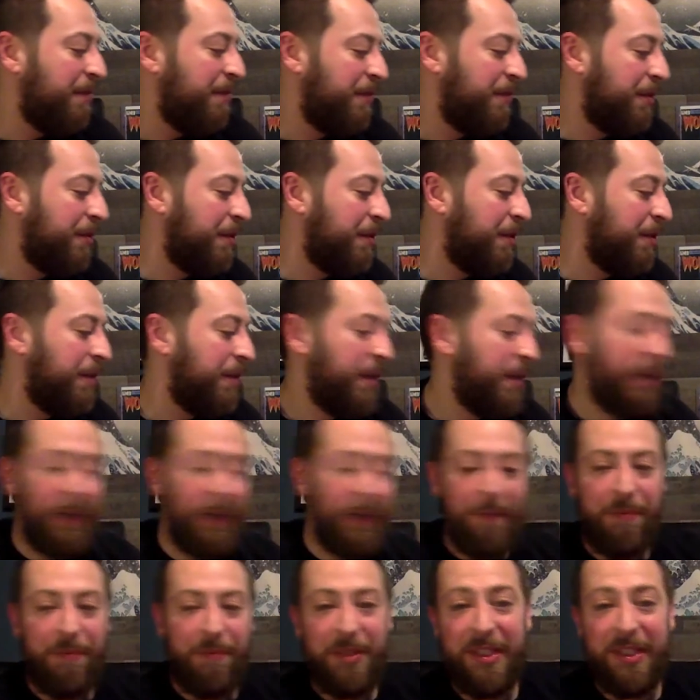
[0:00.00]
for
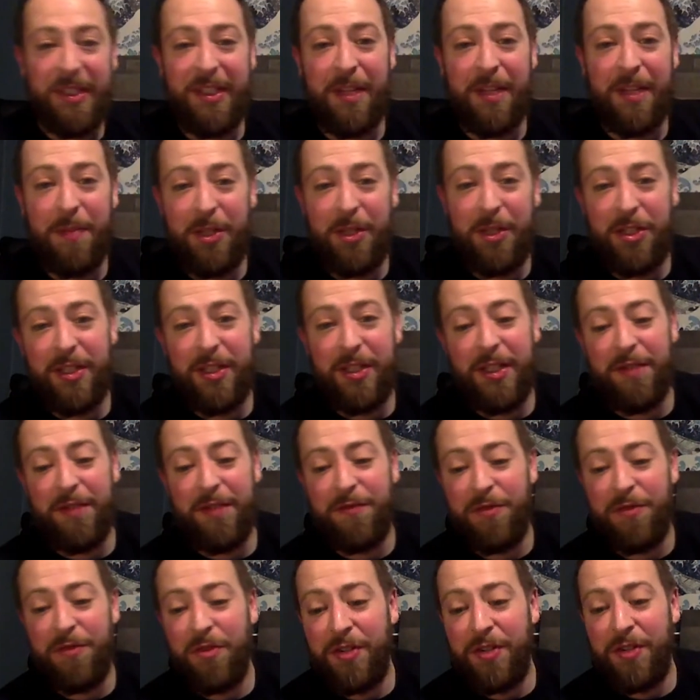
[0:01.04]
commissioning
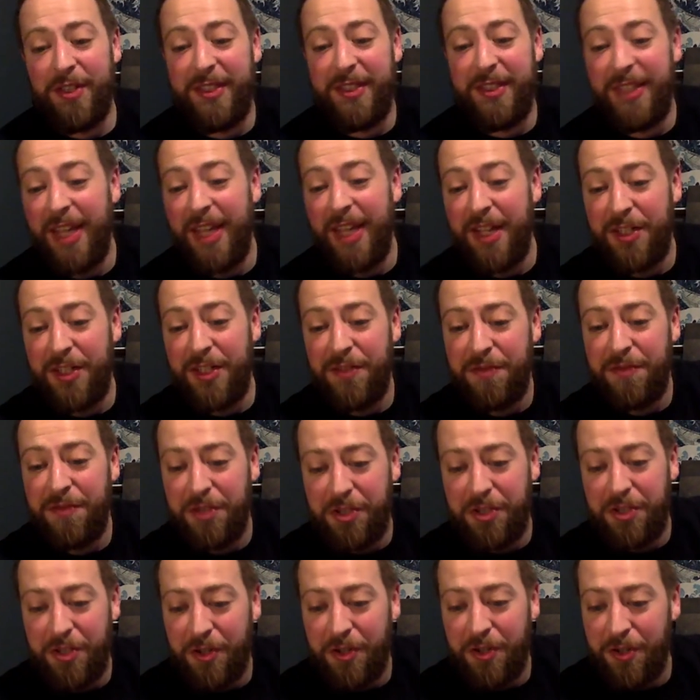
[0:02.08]
for a sketch for
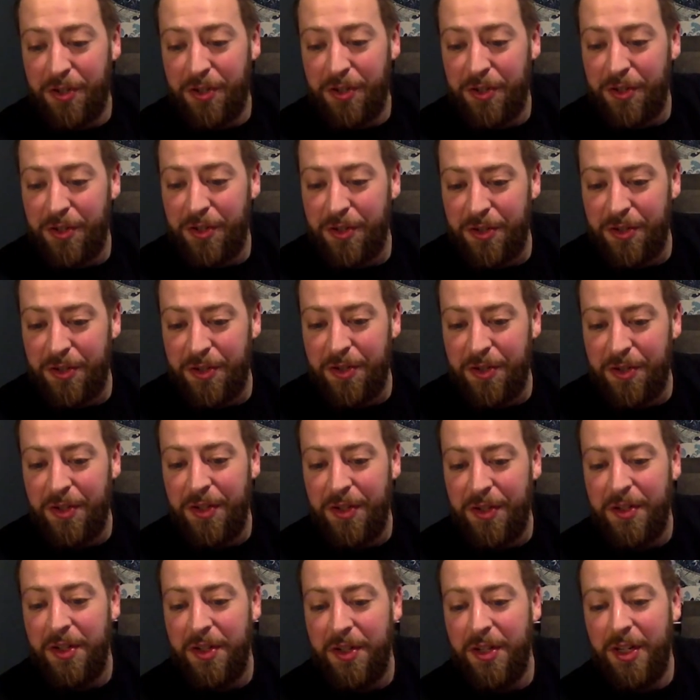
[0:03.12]
sure.
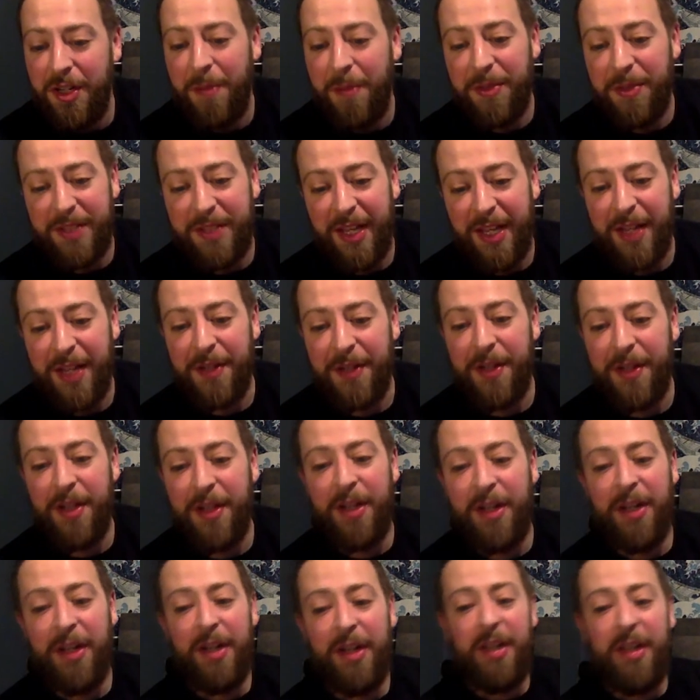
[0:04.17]
Number 10.
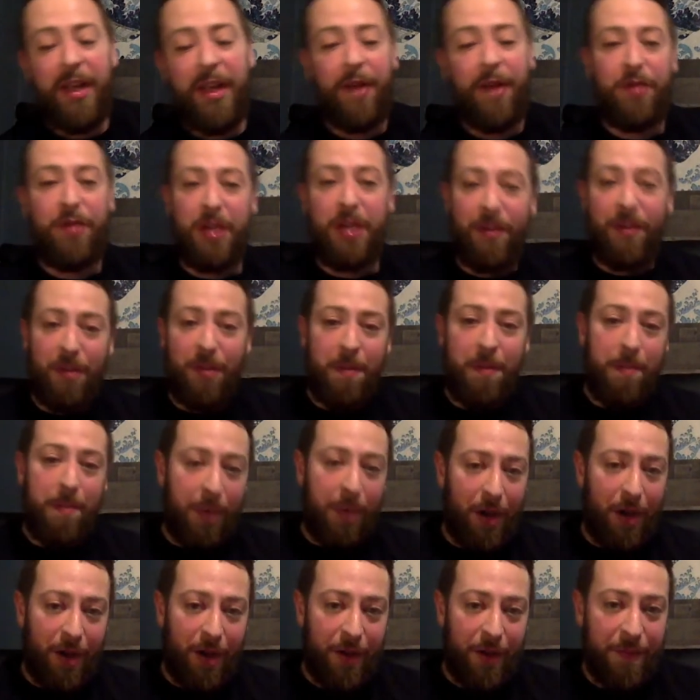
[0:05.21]
Have you ever
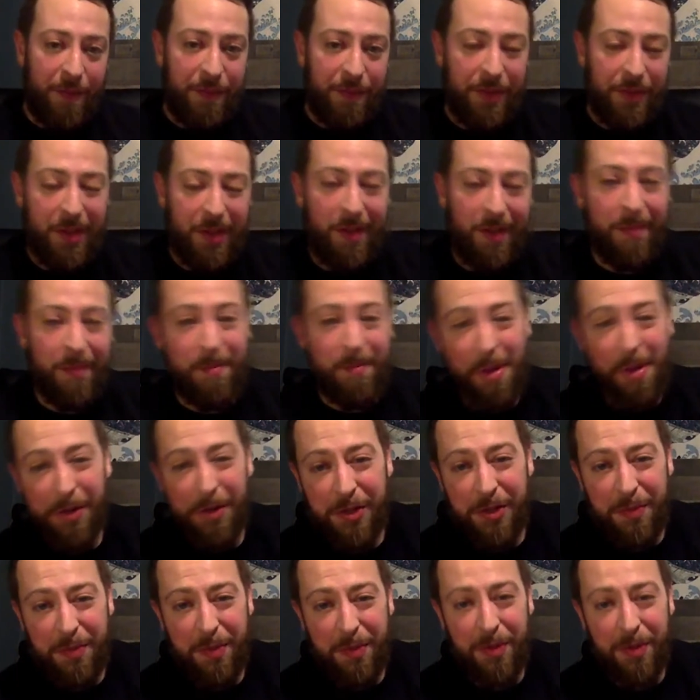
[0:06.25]
bought
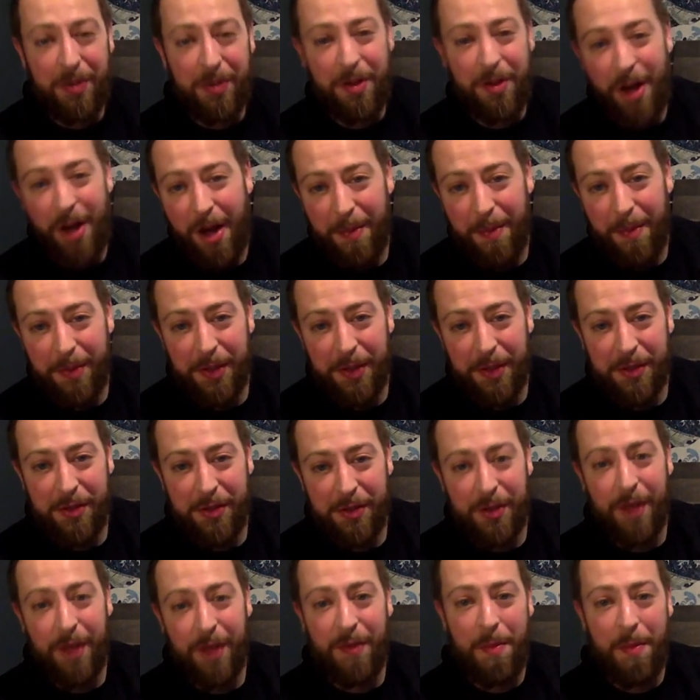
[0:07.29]
multiple
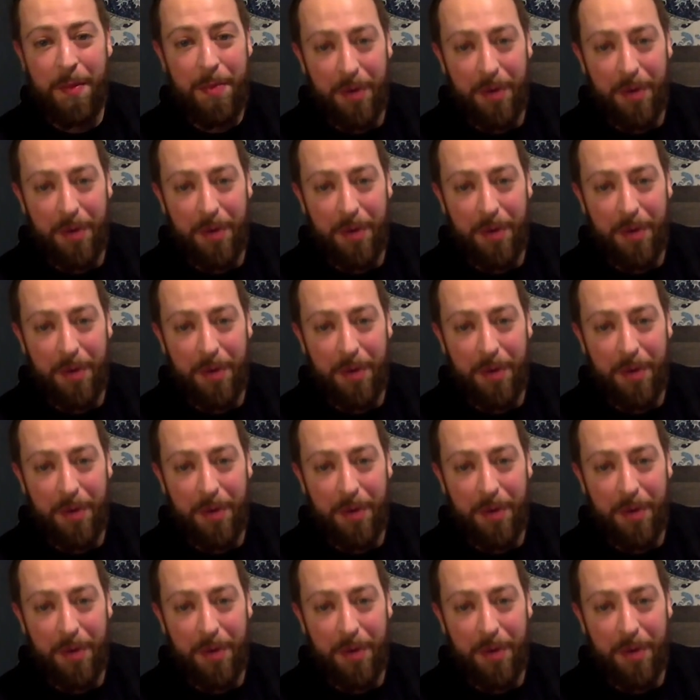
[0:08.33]
copies of a